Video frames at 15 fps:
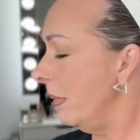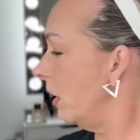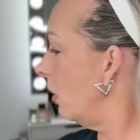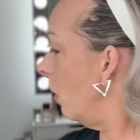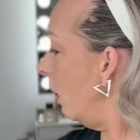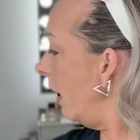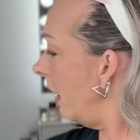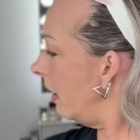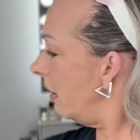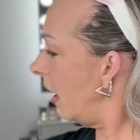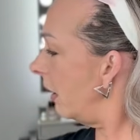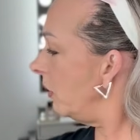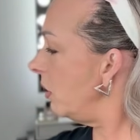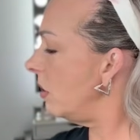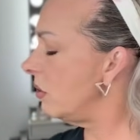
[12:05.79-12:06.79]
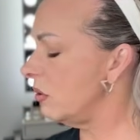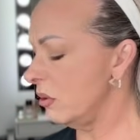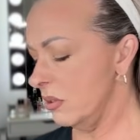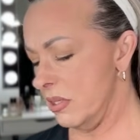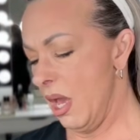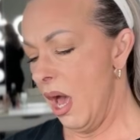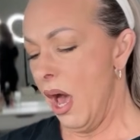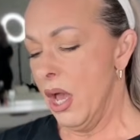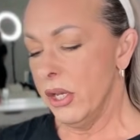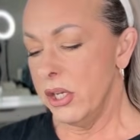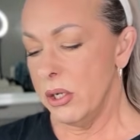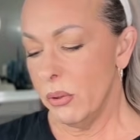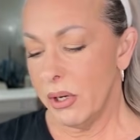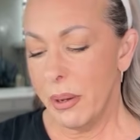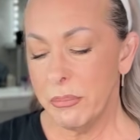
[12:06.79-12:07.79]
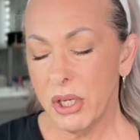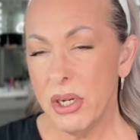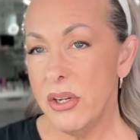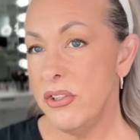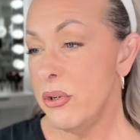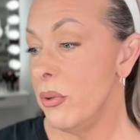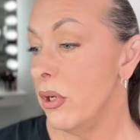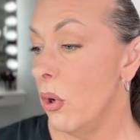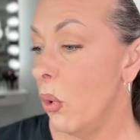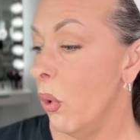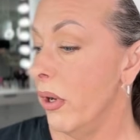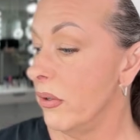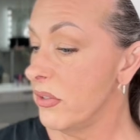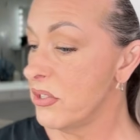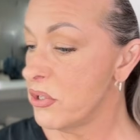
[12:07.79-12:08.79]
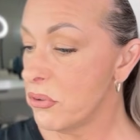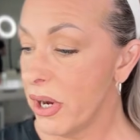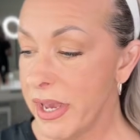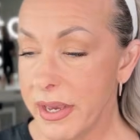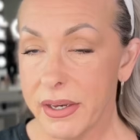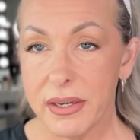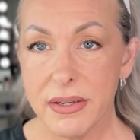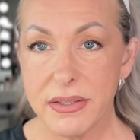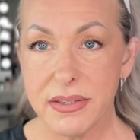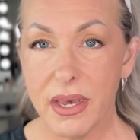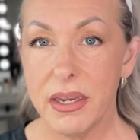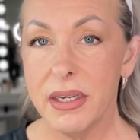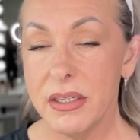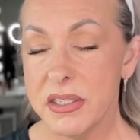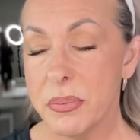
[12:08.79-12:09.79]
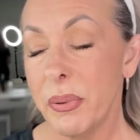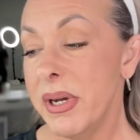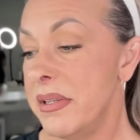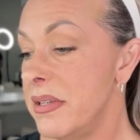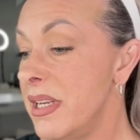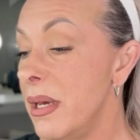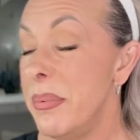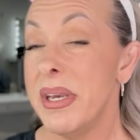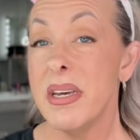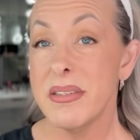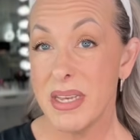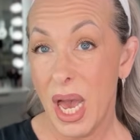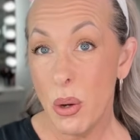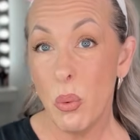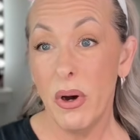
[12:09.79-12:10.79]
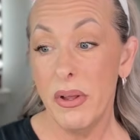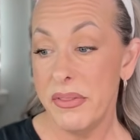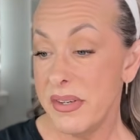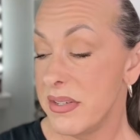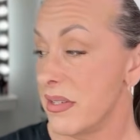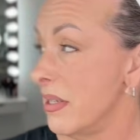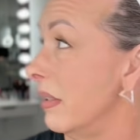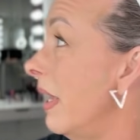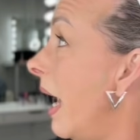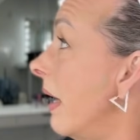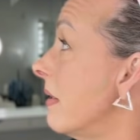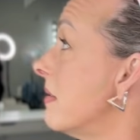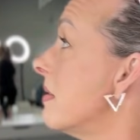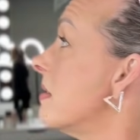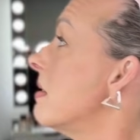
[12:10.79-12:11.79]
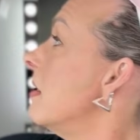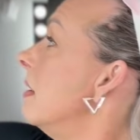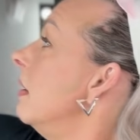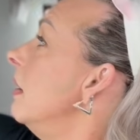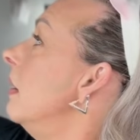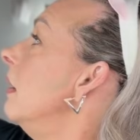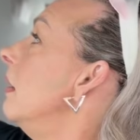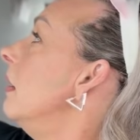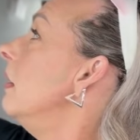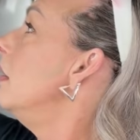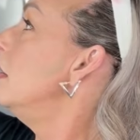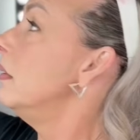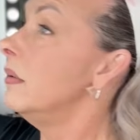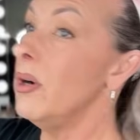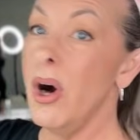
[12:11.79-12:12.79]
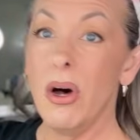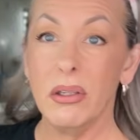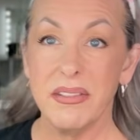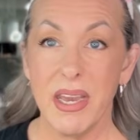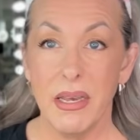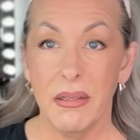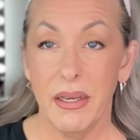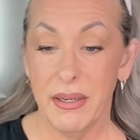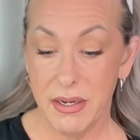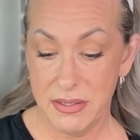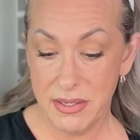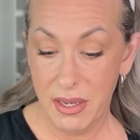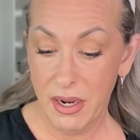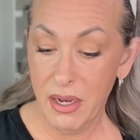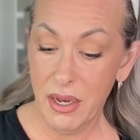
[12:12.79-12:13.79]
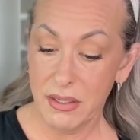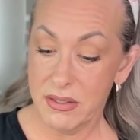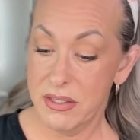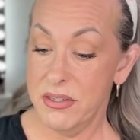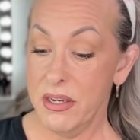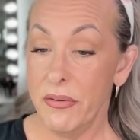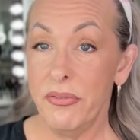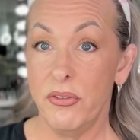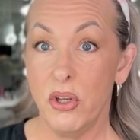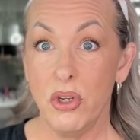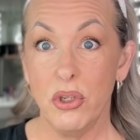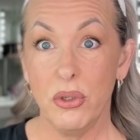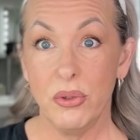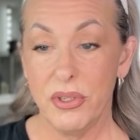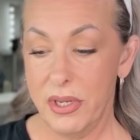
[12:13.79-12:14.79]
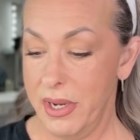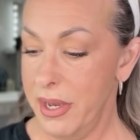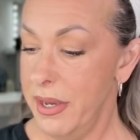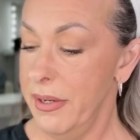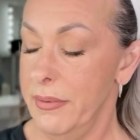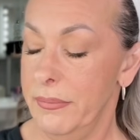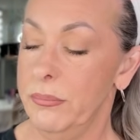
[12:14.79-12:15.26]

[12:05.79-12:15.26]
gonna go ahead and use, you know what, I'm gonna do an oil strike setting spray today because I want this to last all day. Like I said, I got stuff to do today.